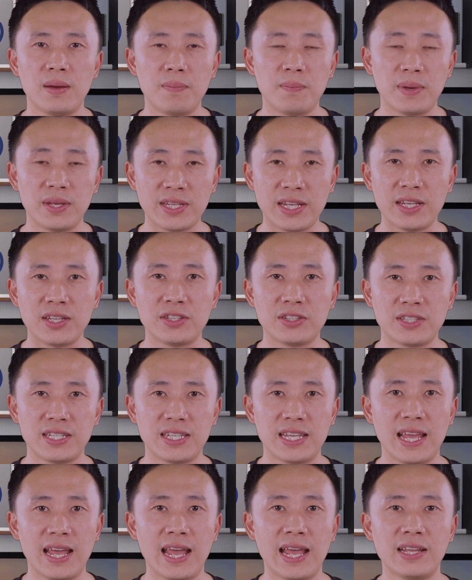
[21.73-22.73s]
But here's the
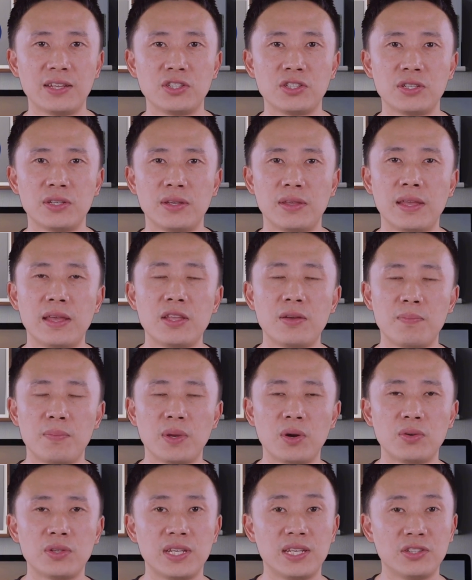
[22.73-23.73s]
catch. This
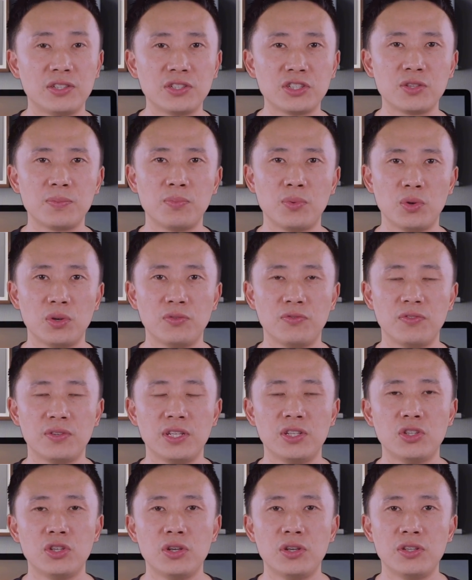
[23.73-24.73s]
mode doesn't support
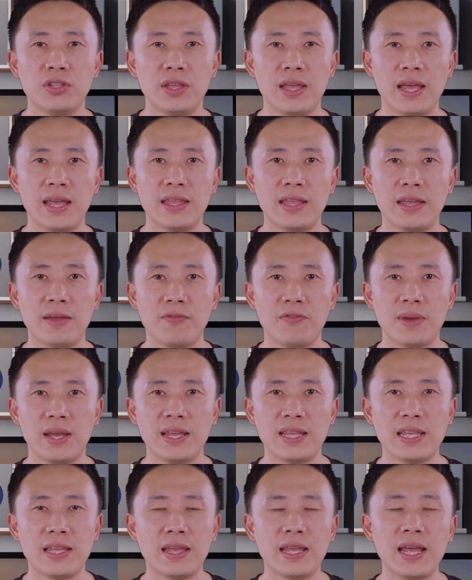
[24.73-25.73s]
features like
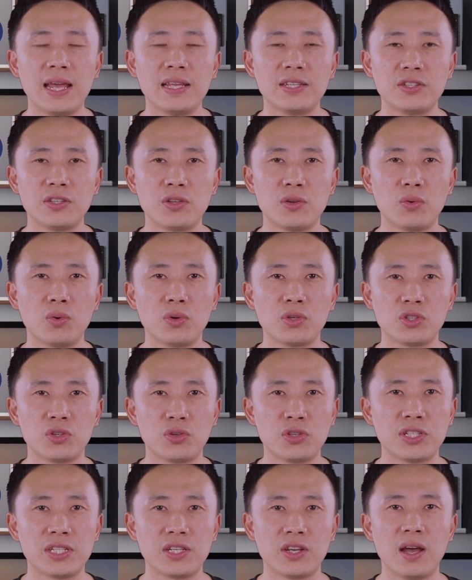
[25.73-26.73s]
inviting guests or
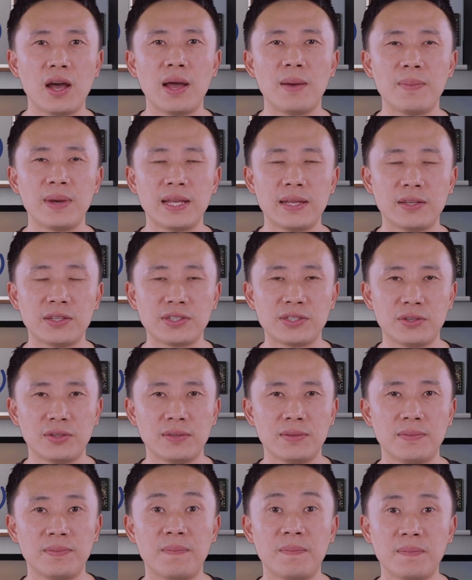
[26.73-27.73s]
using comments.
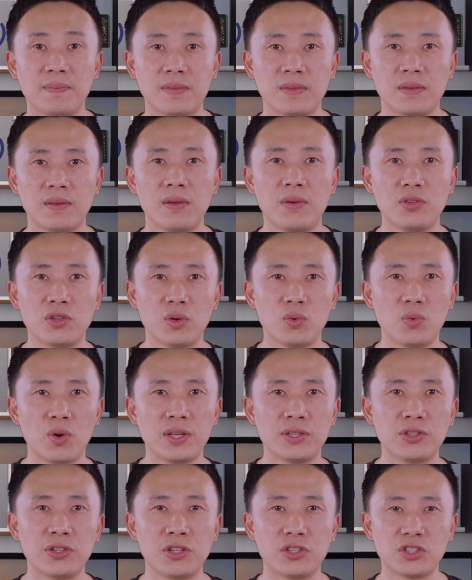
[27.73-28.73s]
So
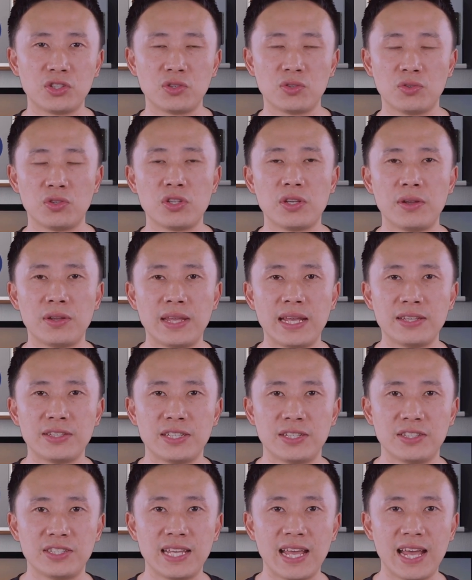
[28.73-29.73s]
what's the solution? That's
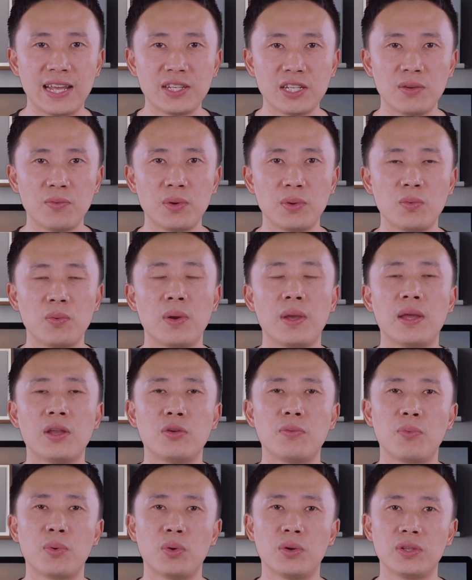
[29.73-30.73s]
exactly what we'll
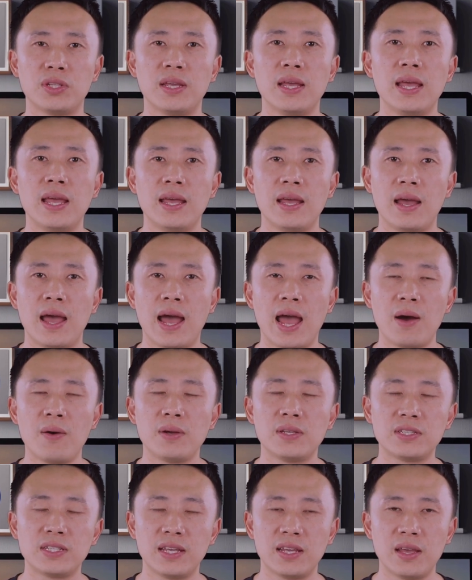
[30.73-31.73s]
explore today, how
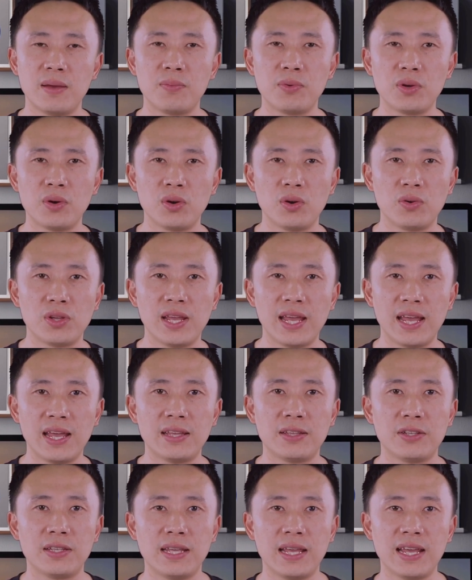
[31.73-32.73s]
to set up
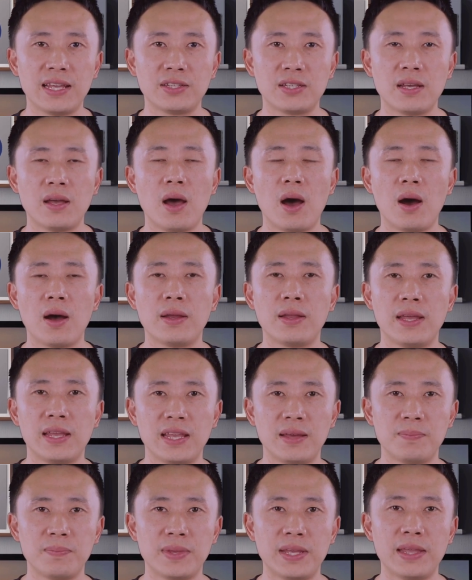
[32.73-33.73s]
YoloCast as an
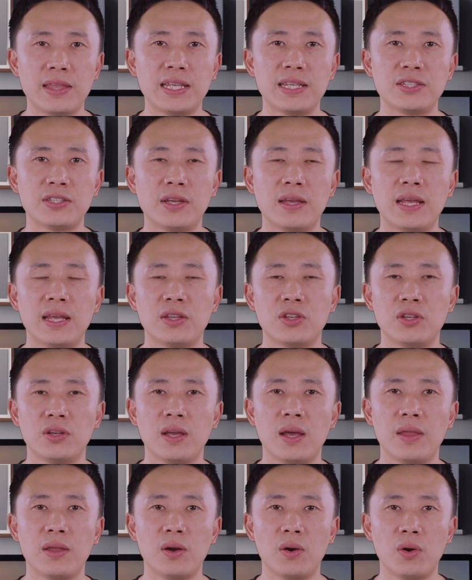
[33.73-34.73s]
RTMP destination
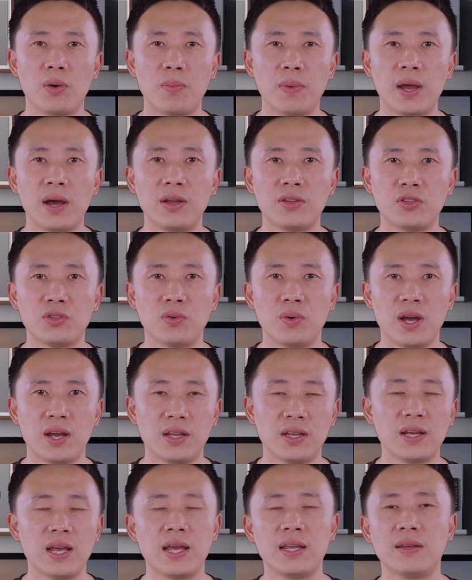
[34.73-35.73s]
on YoloBox to
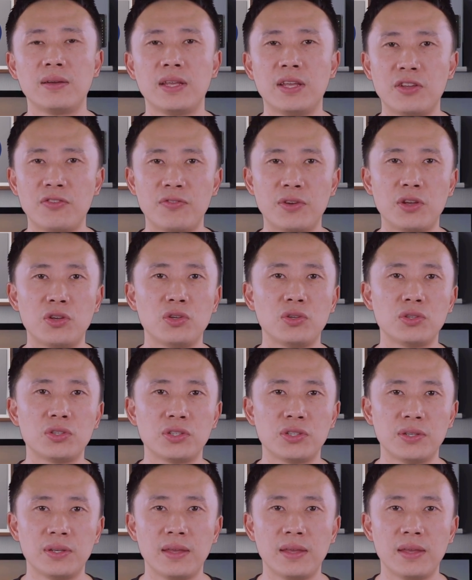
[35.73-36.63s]
unlock these features.